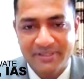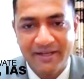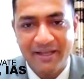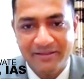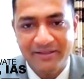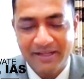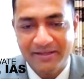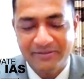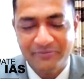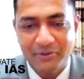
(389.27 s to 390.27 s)
And I think
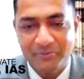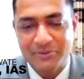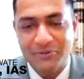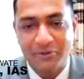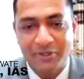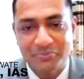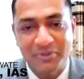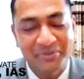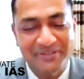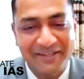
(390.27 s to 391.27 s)
that is one of the strongest
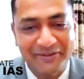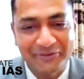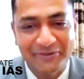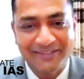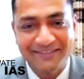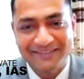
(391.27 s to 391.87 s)
memories I have got.